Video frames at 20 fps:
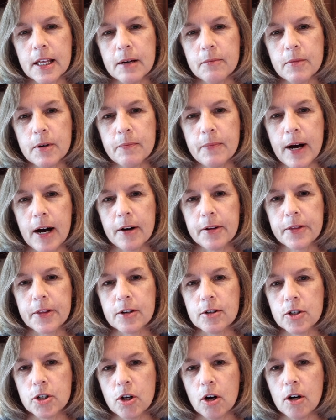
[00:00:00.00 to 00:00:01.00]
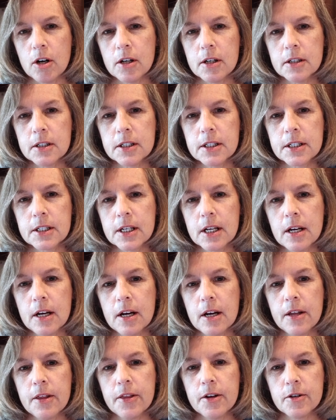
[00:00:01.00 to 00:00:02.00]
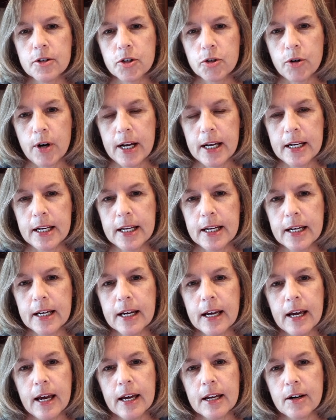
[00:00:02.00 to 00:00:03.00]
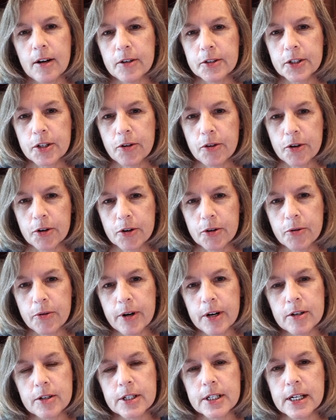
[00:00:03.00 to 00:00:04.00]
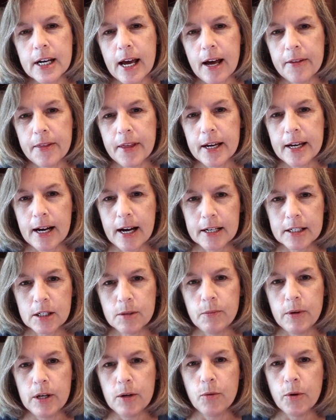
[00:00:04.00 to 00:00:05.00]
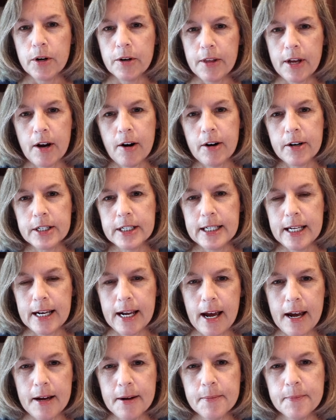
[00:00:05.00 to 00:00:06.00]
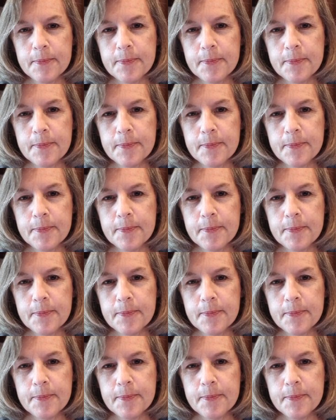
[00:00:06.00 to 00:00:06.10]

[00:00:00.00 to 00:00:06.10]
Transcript: them about their dogs, their training, and also their careers and how they got to be where they are today.